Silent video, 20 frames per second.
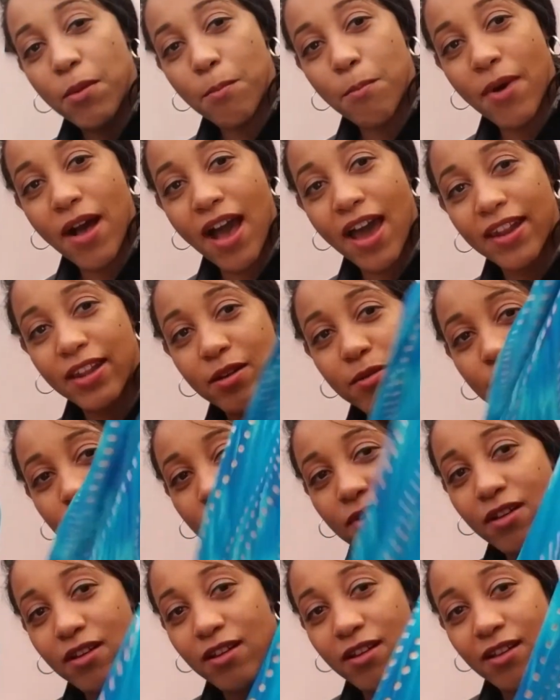bottom,
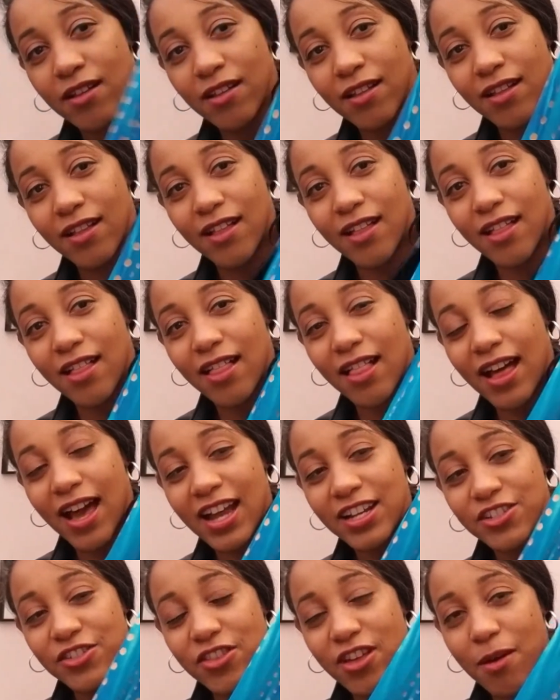
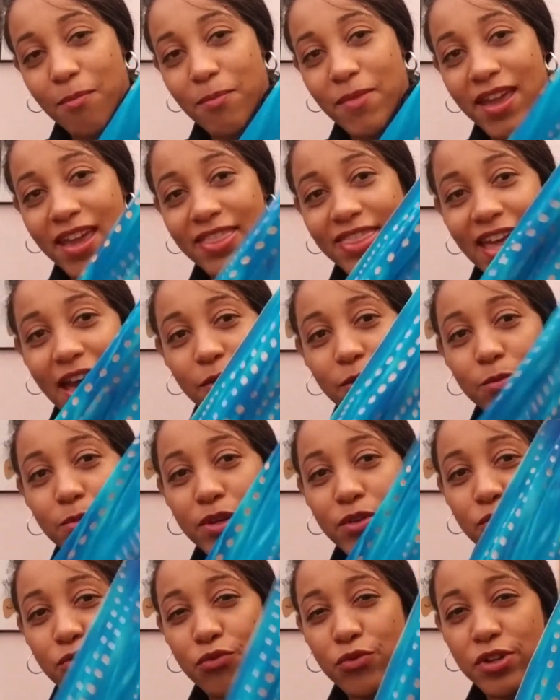I just thought, man, that would
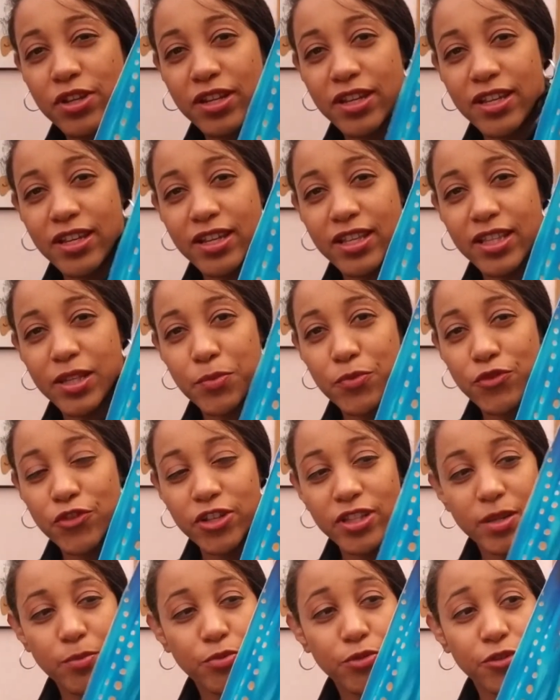be really,
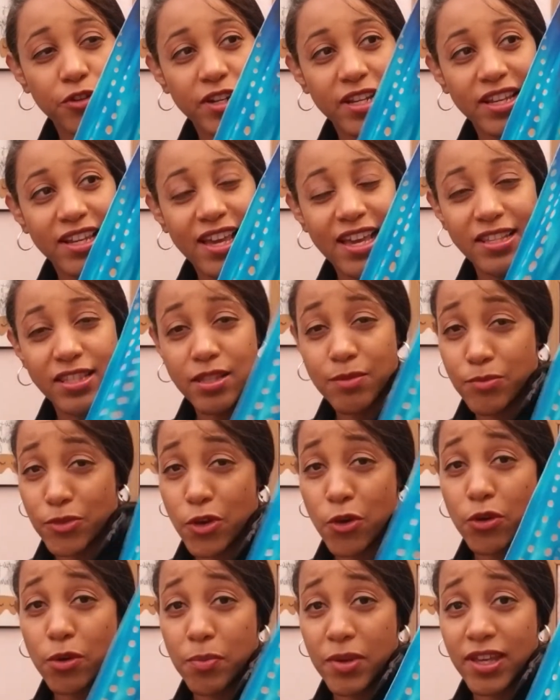really pretty as some
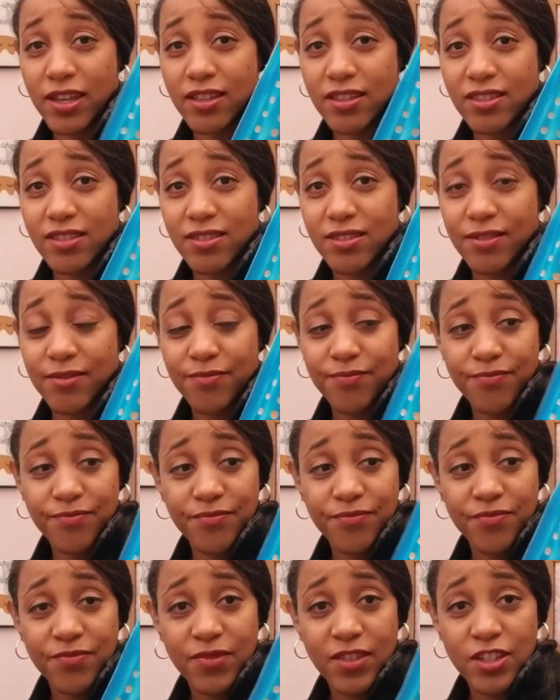yoga pants.
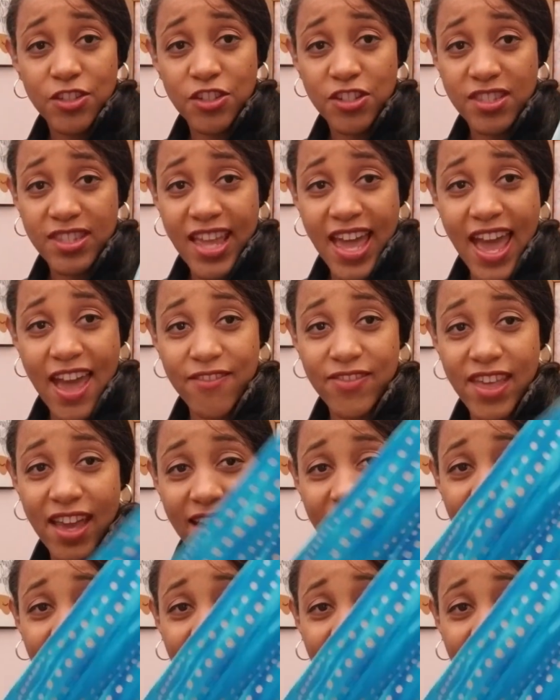Just to have that